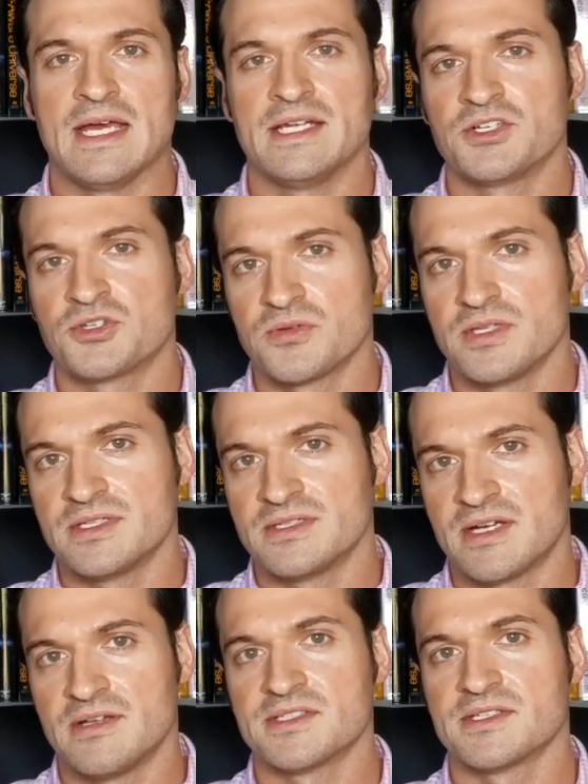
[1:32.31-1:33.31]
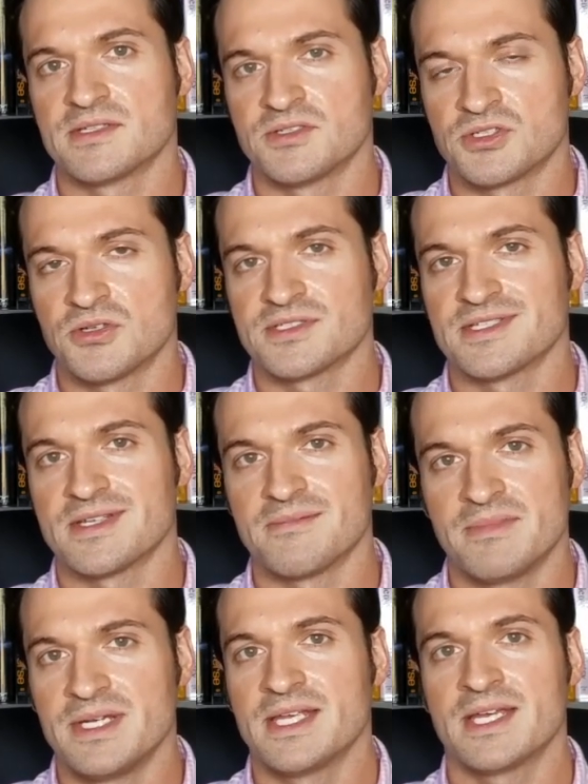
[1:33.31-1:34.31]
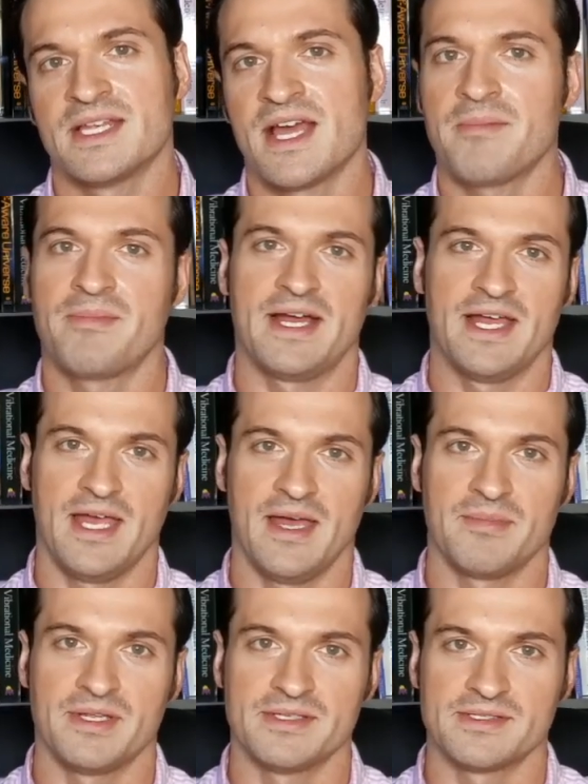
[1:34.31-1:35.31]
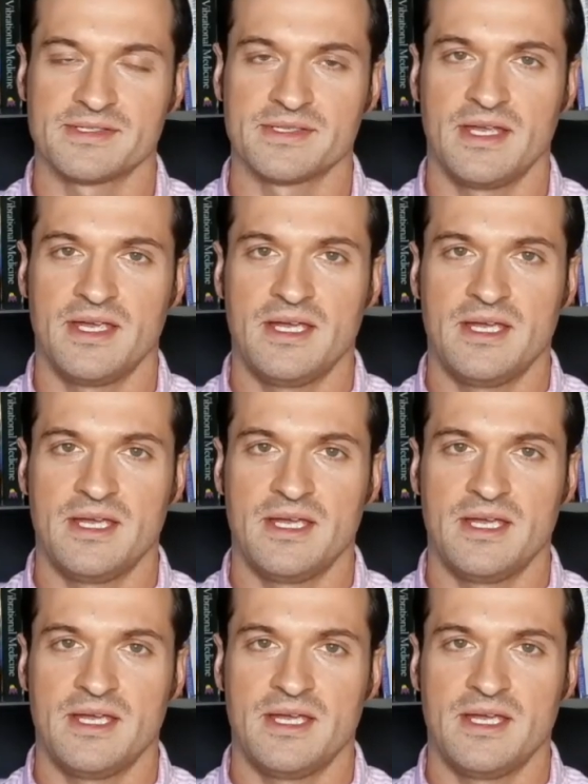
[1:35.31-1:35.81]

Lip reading: And that truly tells us and shows us that money cannot buy happiness.